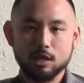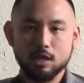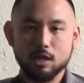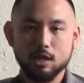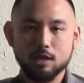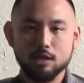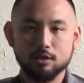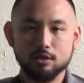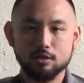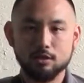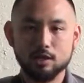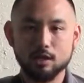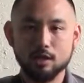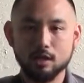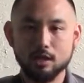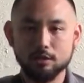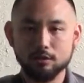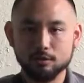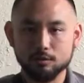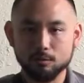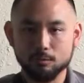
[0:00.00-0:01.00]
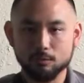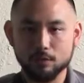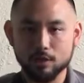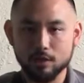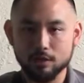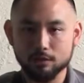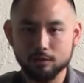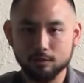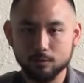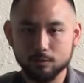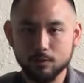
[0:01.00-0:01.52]
and at
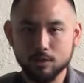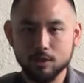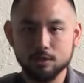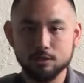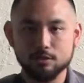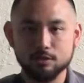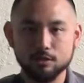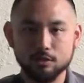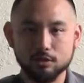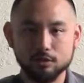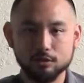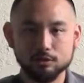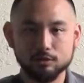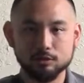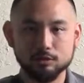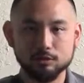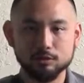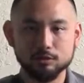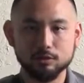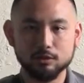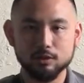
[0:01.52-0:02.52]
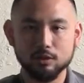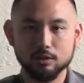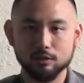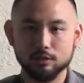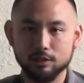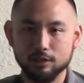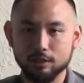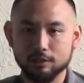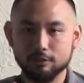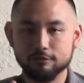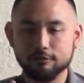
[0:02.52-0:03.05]
the waist you also
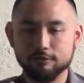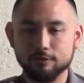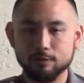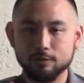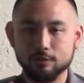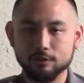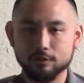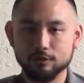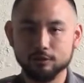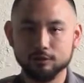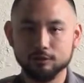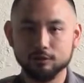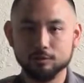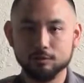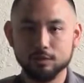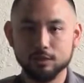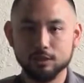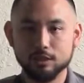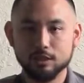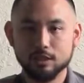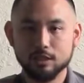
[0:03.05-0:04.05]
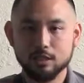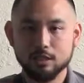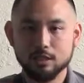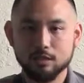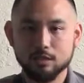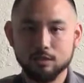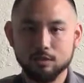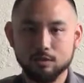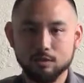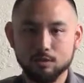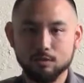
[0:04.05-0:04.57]
lean forward a little bit.
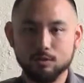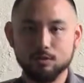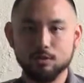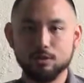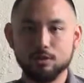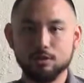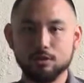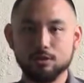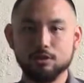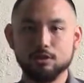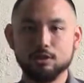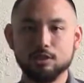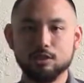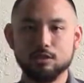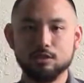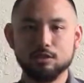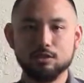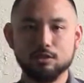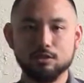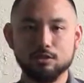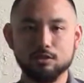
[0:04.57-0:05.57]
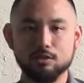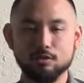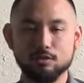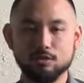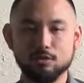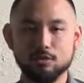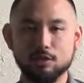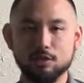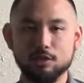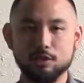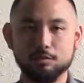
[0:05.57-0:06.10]
Or you can shoot
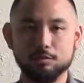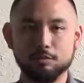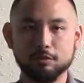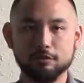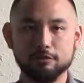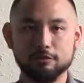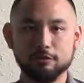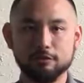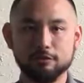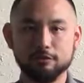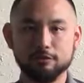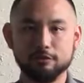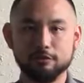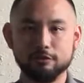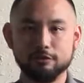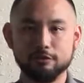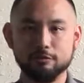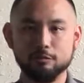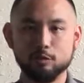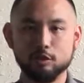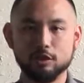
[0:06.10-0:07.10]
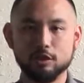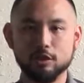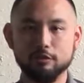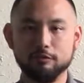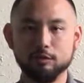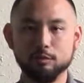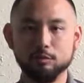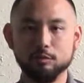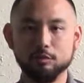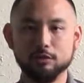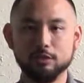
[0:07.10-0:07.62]
straight up if you're more
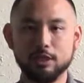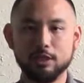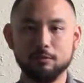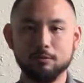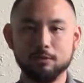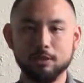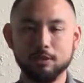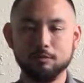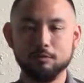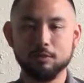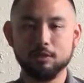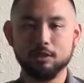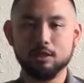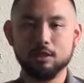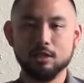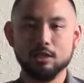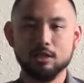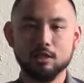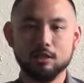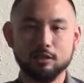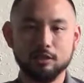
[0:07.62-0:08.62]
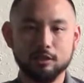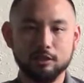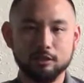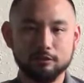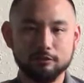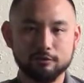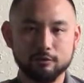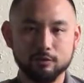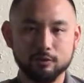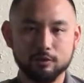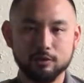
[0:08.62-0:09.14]
comfortable that way, but leaning
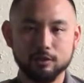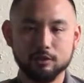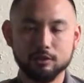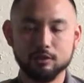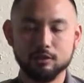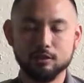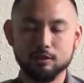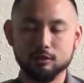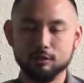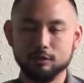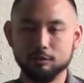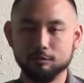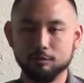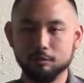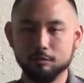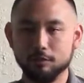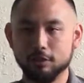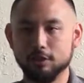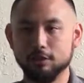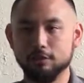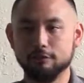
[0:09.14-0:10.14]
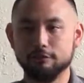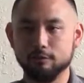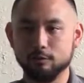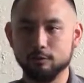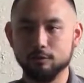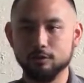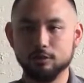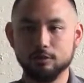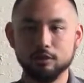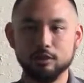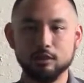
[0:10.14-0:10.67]
forward a little bit better
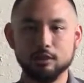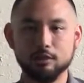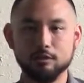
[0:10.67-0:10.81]
for